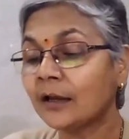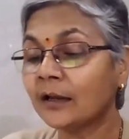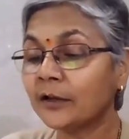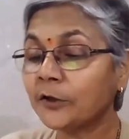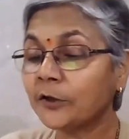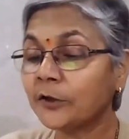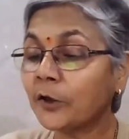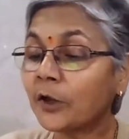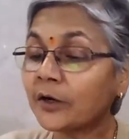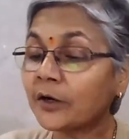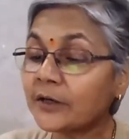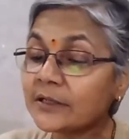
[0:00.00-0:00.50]

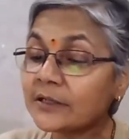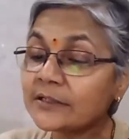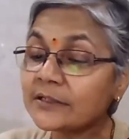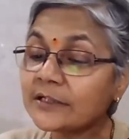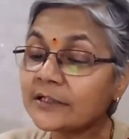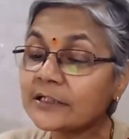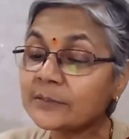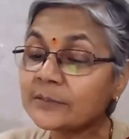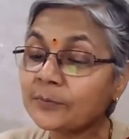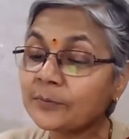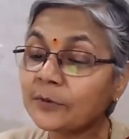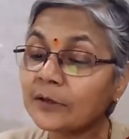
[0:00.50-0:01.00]
your
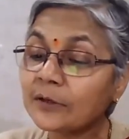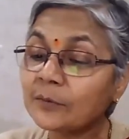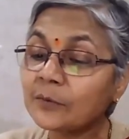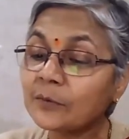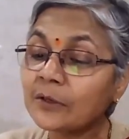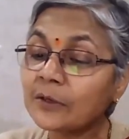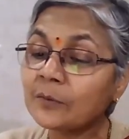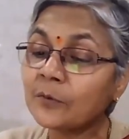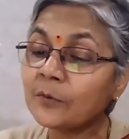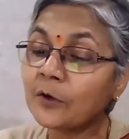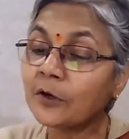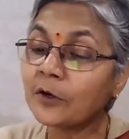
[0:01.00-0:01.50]
research
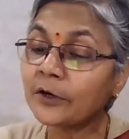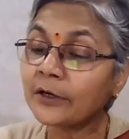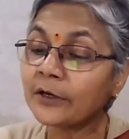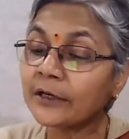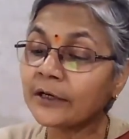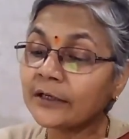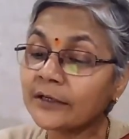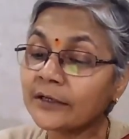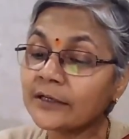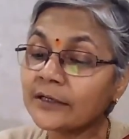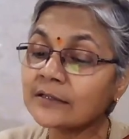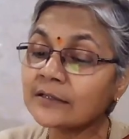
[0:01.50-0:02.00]
problem or
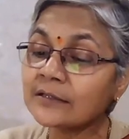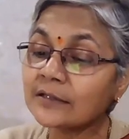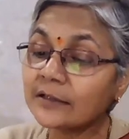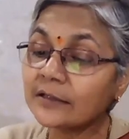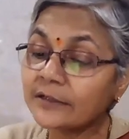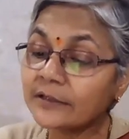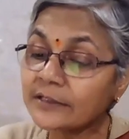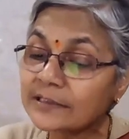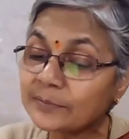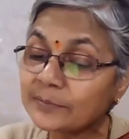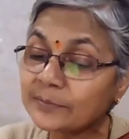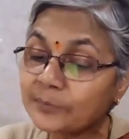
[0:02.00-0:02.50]
it is
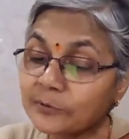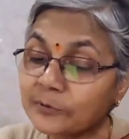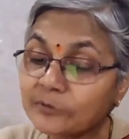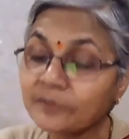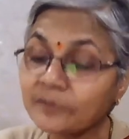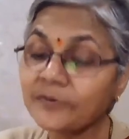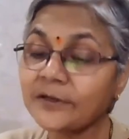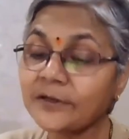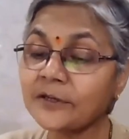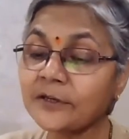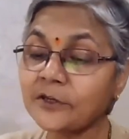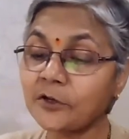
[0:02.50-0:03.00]

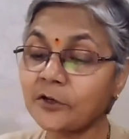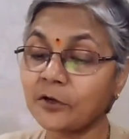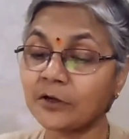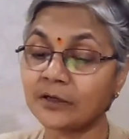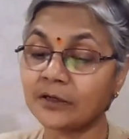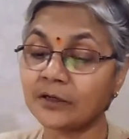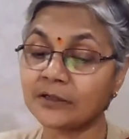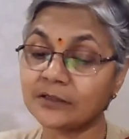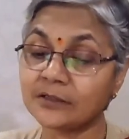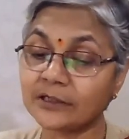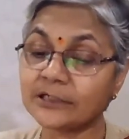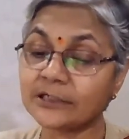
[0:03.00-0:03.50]
disproving your
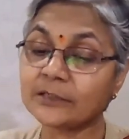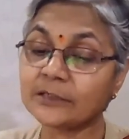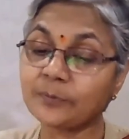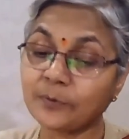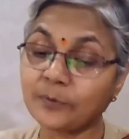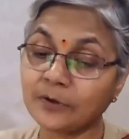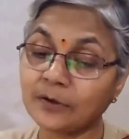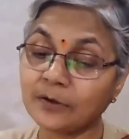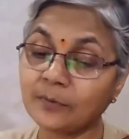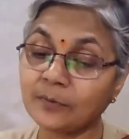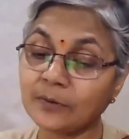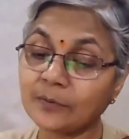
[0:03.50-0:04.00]
research
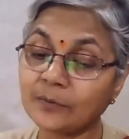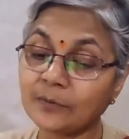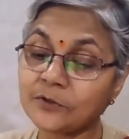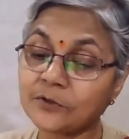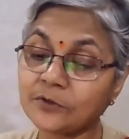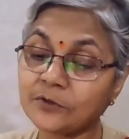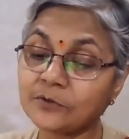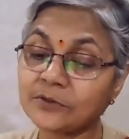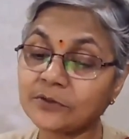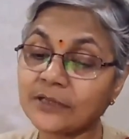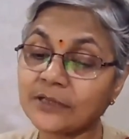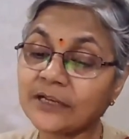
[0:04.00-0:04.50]
problem.
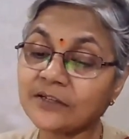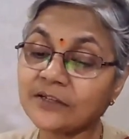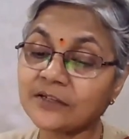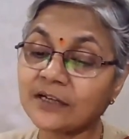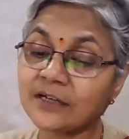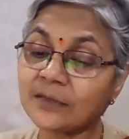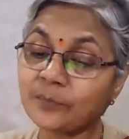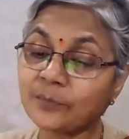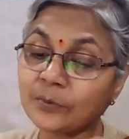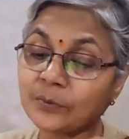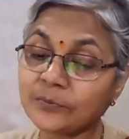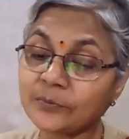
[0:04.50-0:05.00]
So such
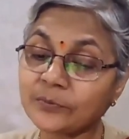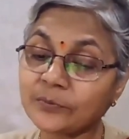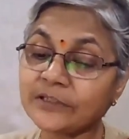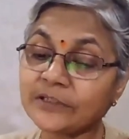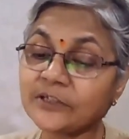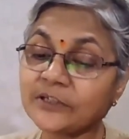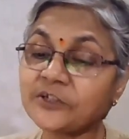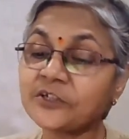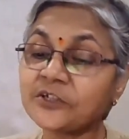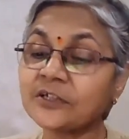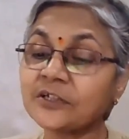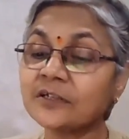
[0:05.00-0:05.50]
a
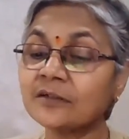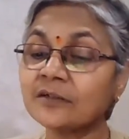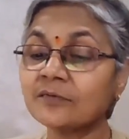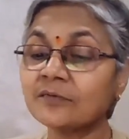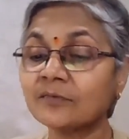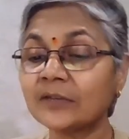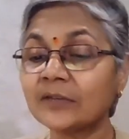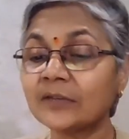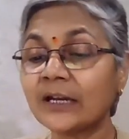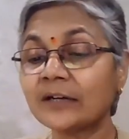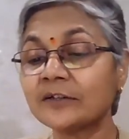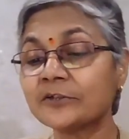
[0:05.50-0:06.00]
proposition,
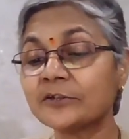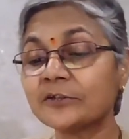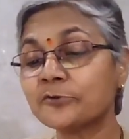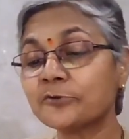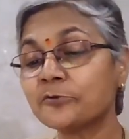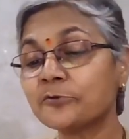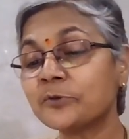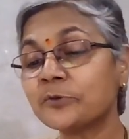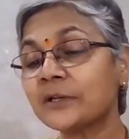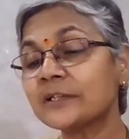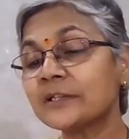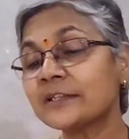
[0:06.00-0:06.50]
that is
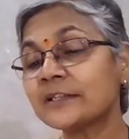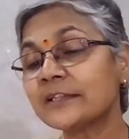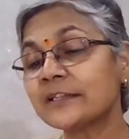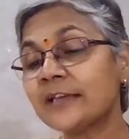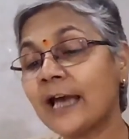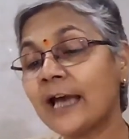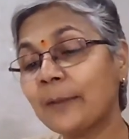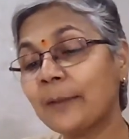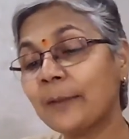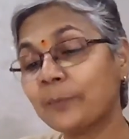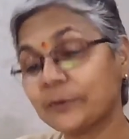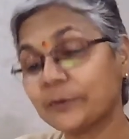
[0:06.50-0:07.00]
known as the
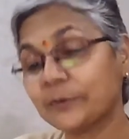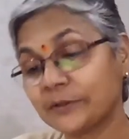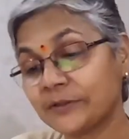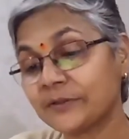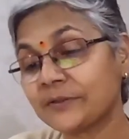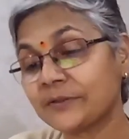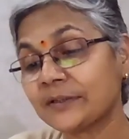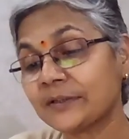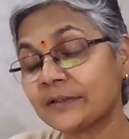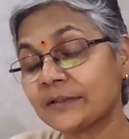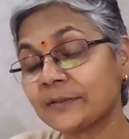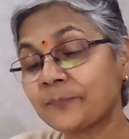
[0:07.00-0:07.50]

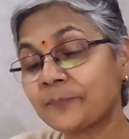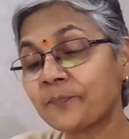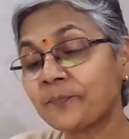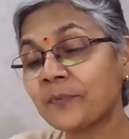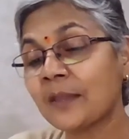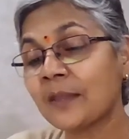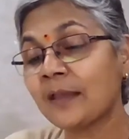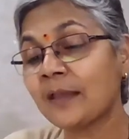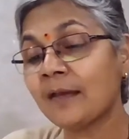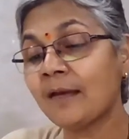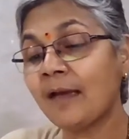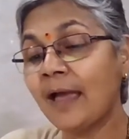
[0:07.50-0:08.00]
hypothesis.
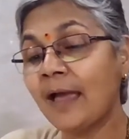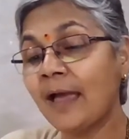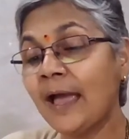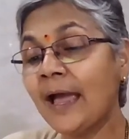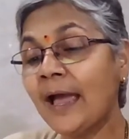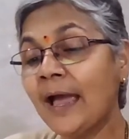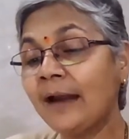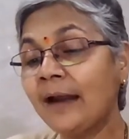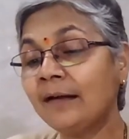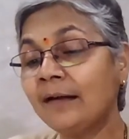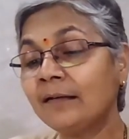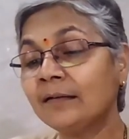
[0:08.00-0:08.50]

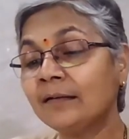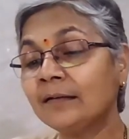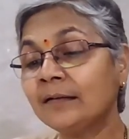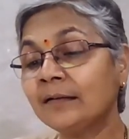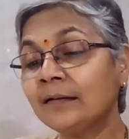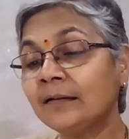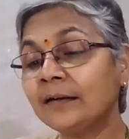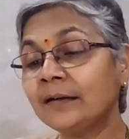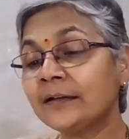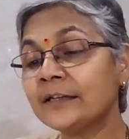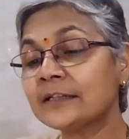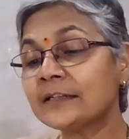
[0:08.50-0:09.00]
And
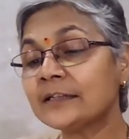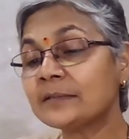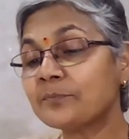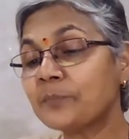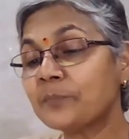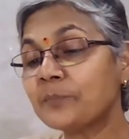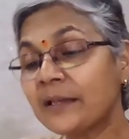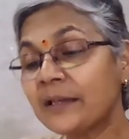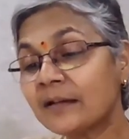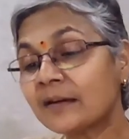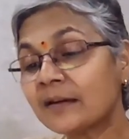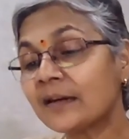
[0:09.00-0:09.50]
it is
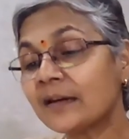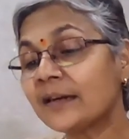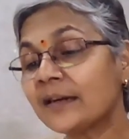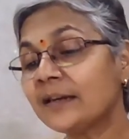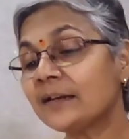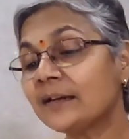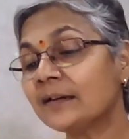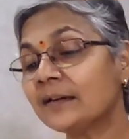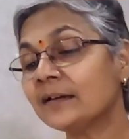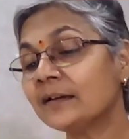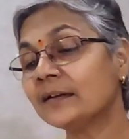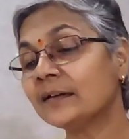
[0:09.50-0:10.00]
merely
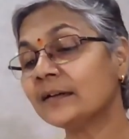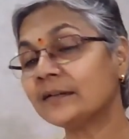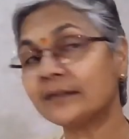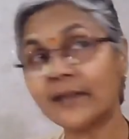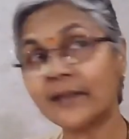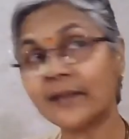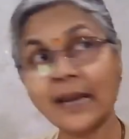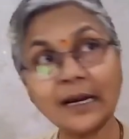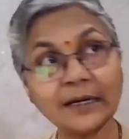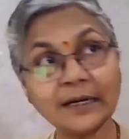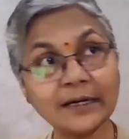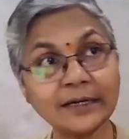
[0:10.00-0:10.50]
a
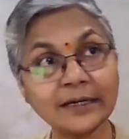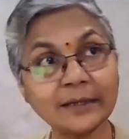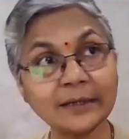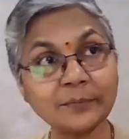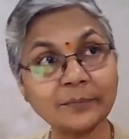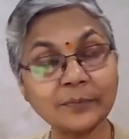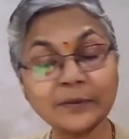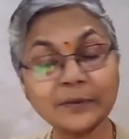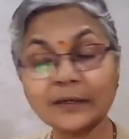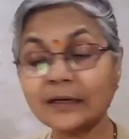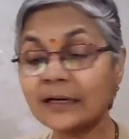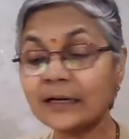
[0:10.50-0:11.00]
tentative
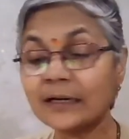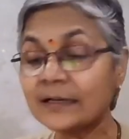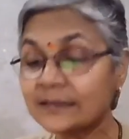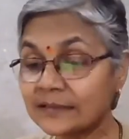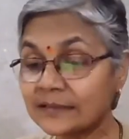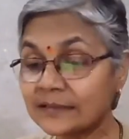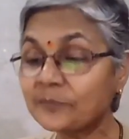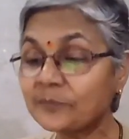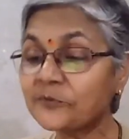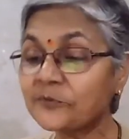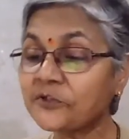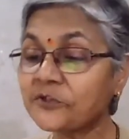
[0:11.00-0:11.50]

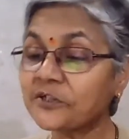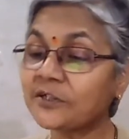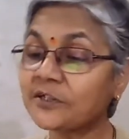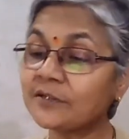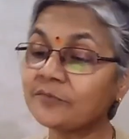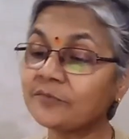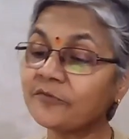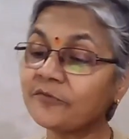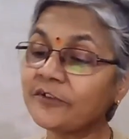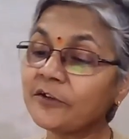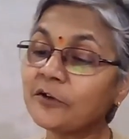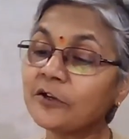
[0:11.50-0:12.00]

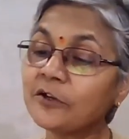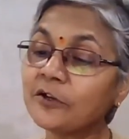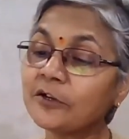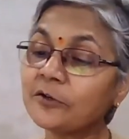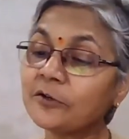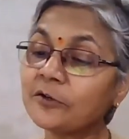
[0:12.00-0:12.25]
assumption, we all